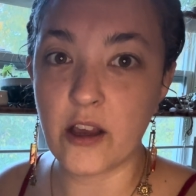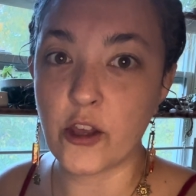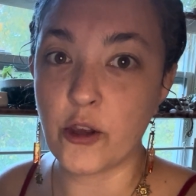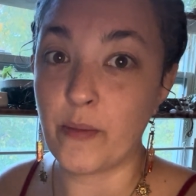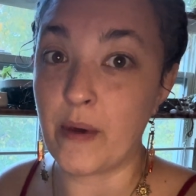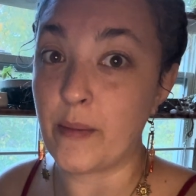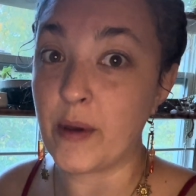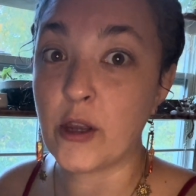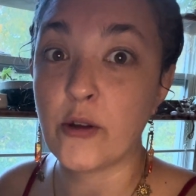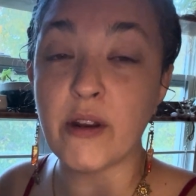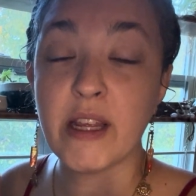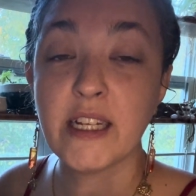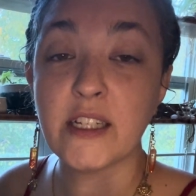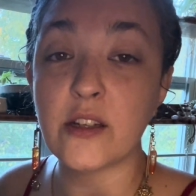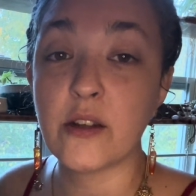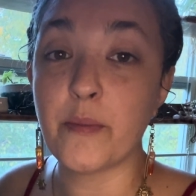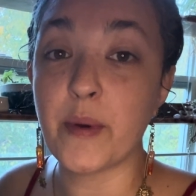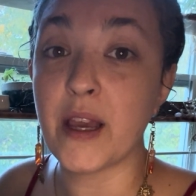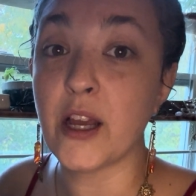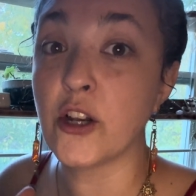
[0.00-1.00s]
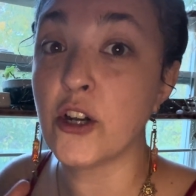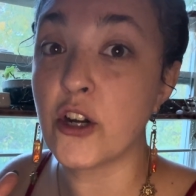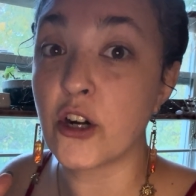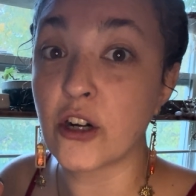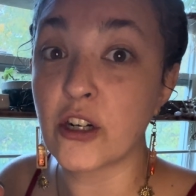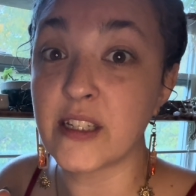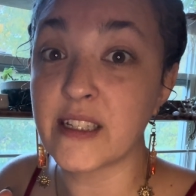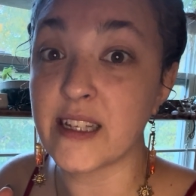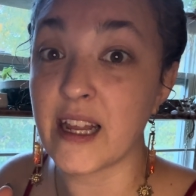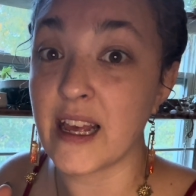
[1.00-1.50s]
Maybe you need to be a
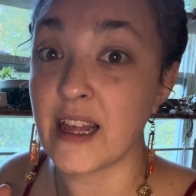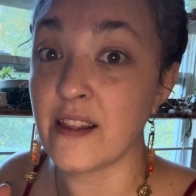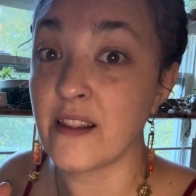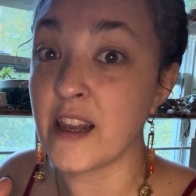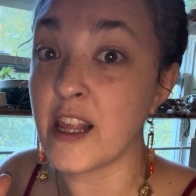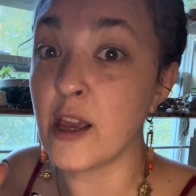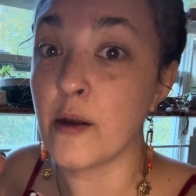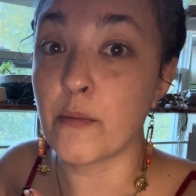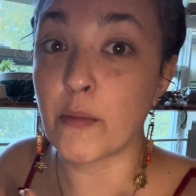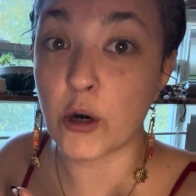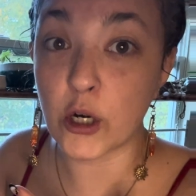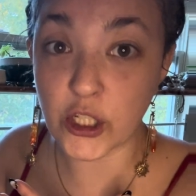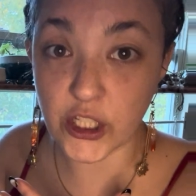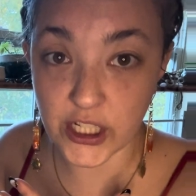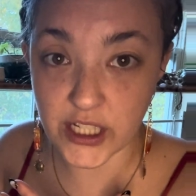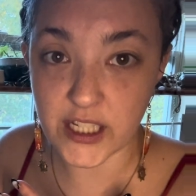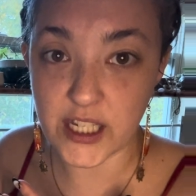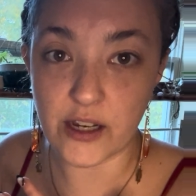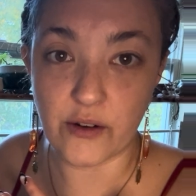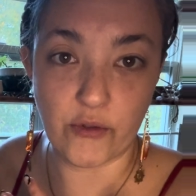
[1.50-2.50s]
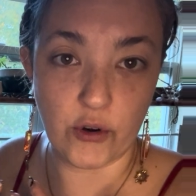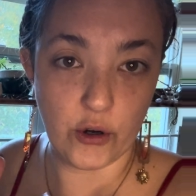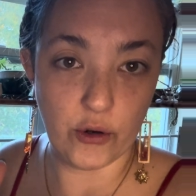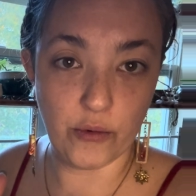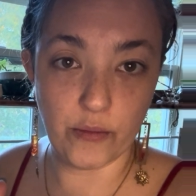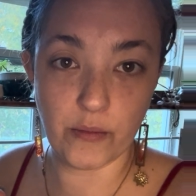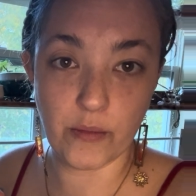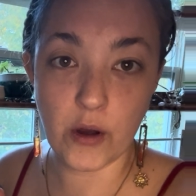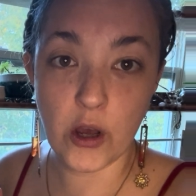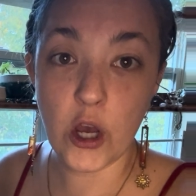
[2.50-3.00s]
nurse in the emergency
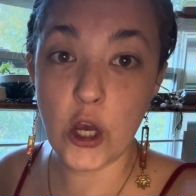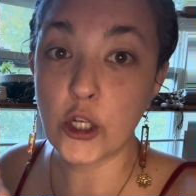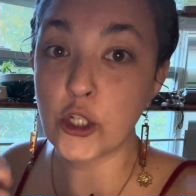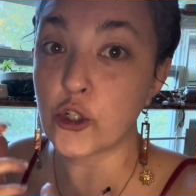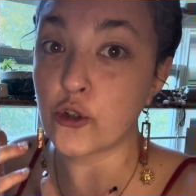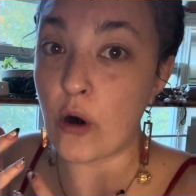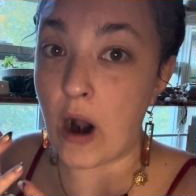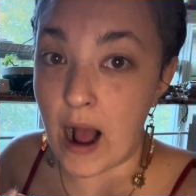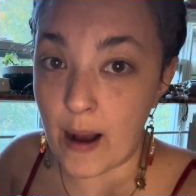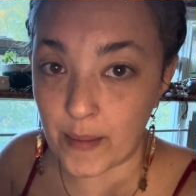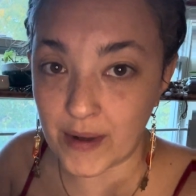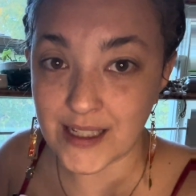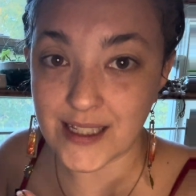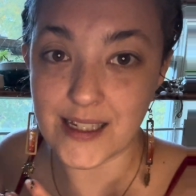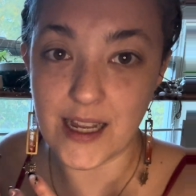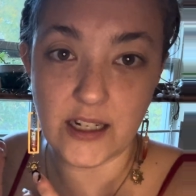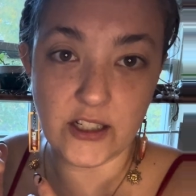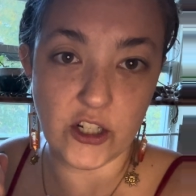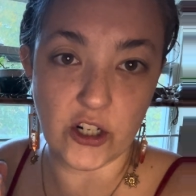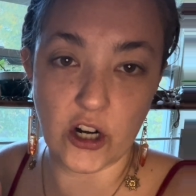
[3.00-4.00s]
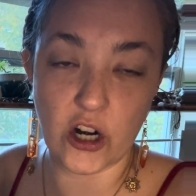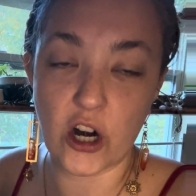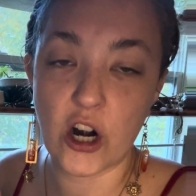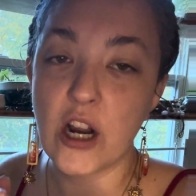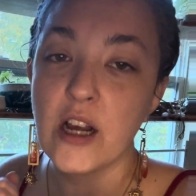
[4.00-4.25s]
room, trauma center,